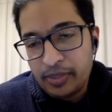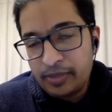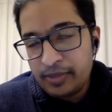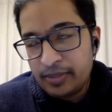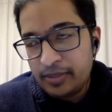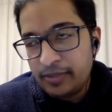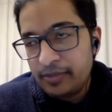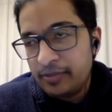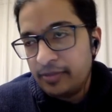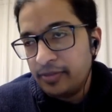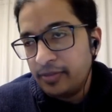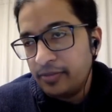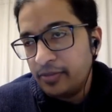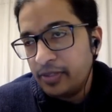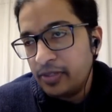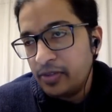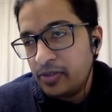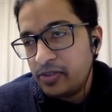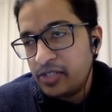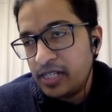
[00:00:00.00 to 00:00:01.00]
that is a
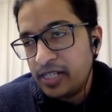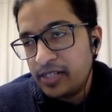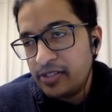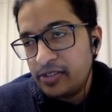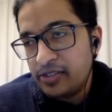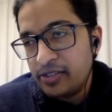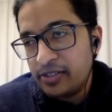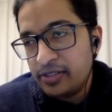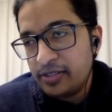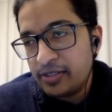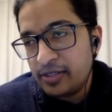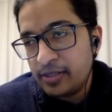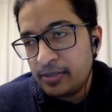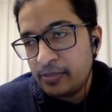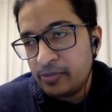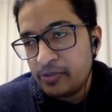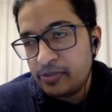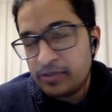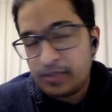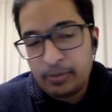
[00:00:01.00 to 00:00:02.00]
very challenging time
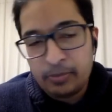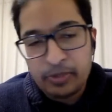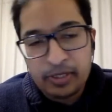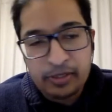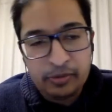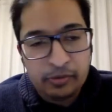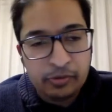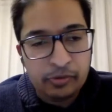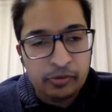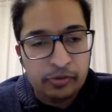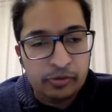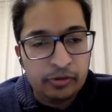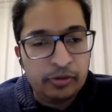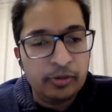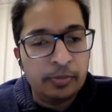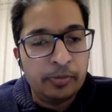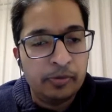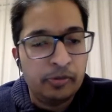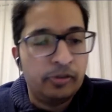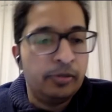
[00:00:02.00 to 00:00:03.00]
for someone who's
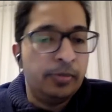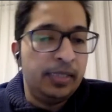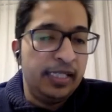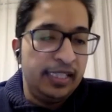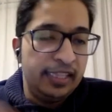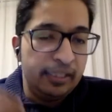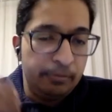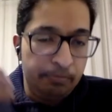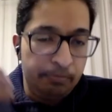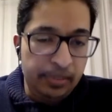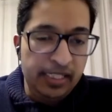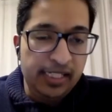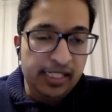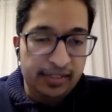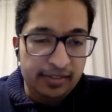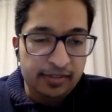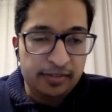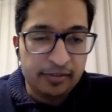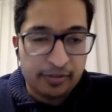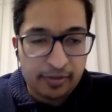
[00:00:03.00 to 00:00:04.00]
supposed to be in the peak
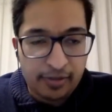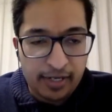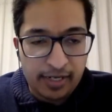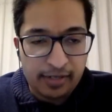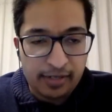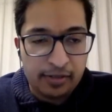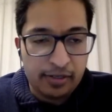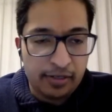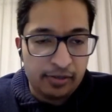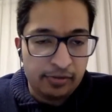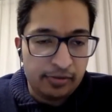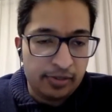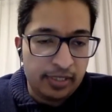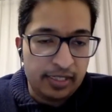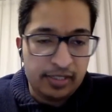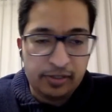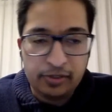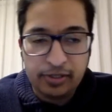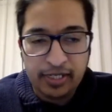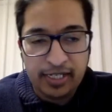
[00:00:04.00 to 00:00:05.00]
right now at
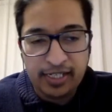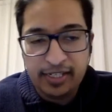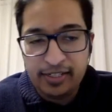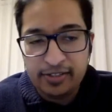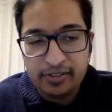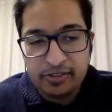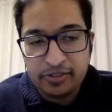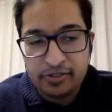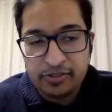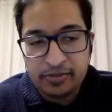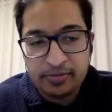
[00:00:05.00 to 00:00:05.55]
your age.